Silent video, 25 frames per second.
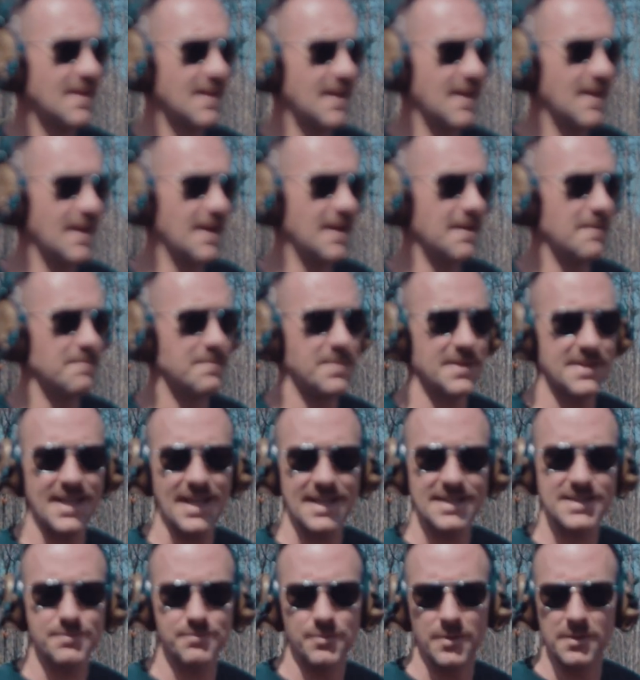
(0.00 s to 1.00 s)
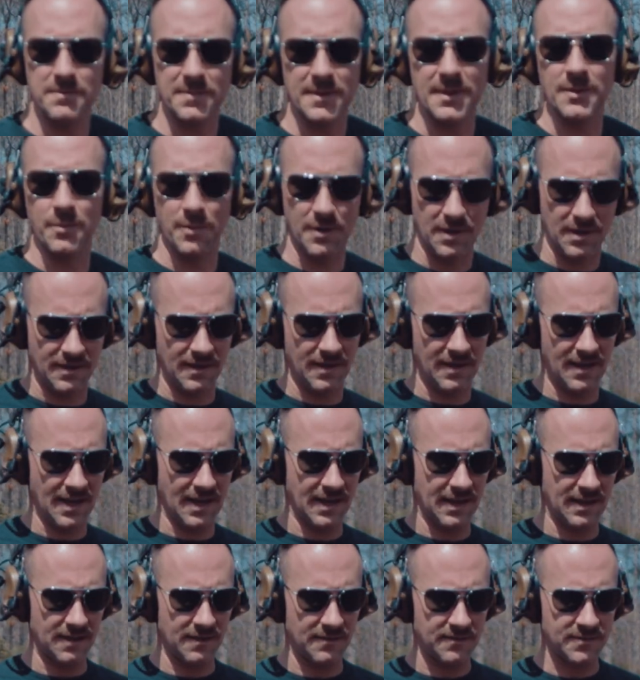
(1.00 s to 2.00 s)
But that would be one of the
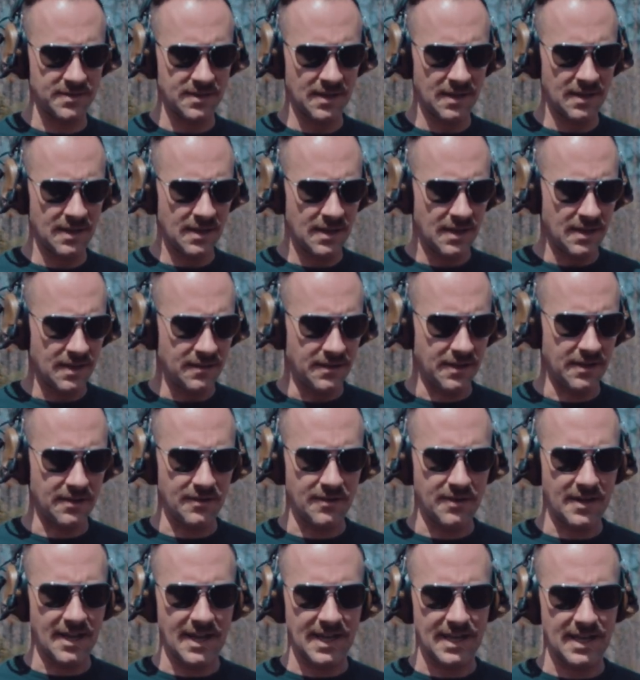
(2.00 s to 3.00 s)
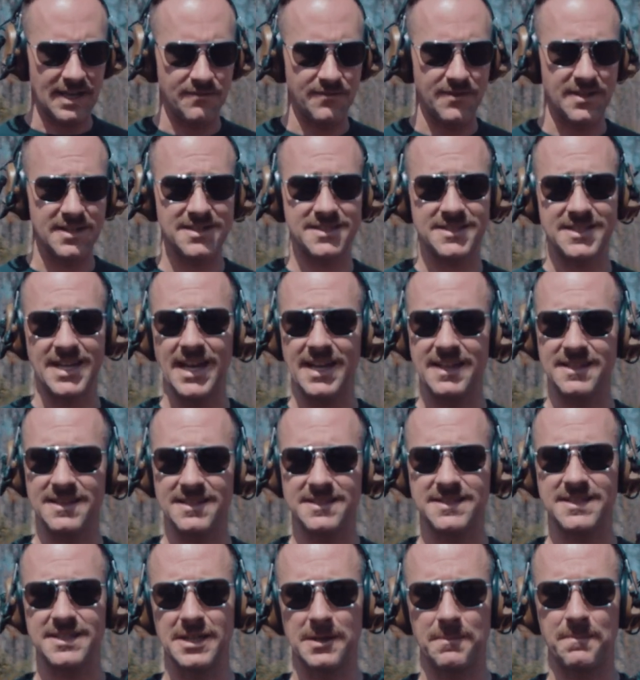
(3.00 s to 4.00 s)
negatives. The other negative is taking
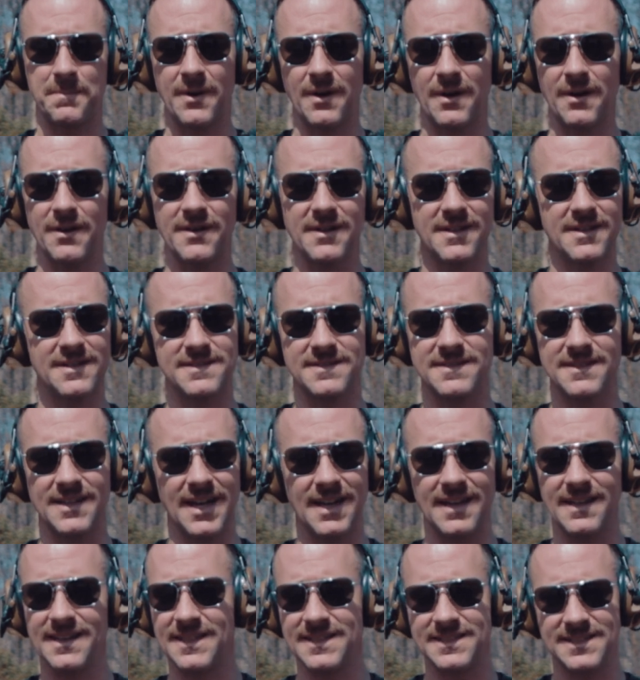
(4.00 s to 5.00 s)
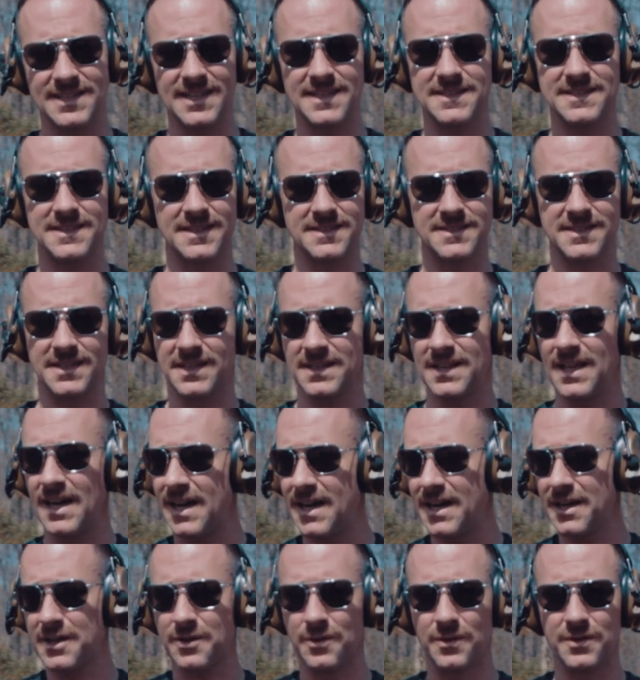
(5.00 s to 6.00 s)
this thing apart is not as easy as a
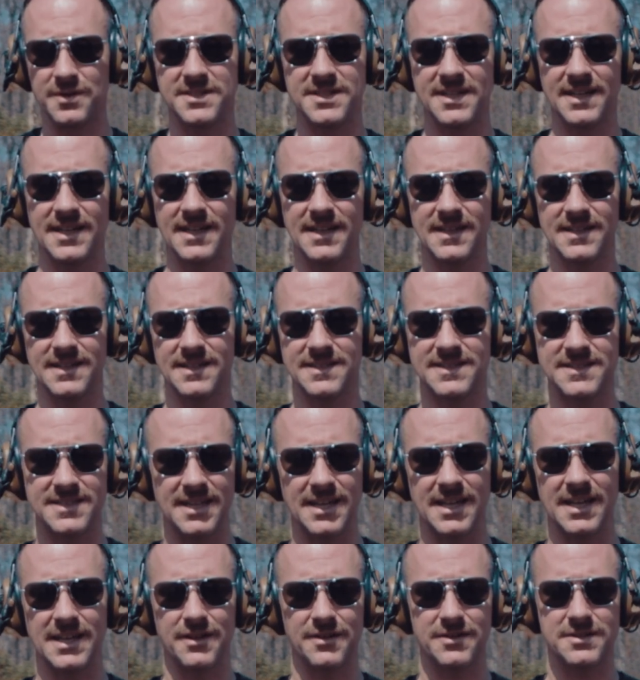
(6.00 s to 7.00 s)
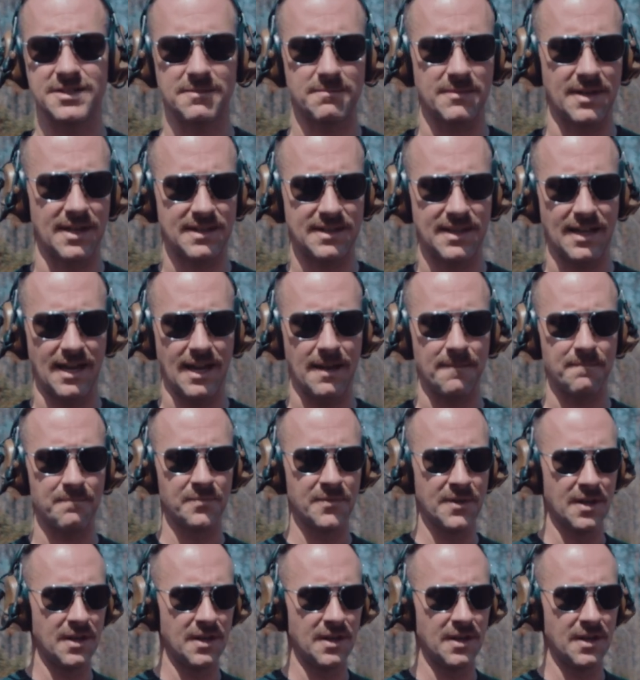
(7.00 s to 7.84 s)
Glock or, say, a SIG or something like that.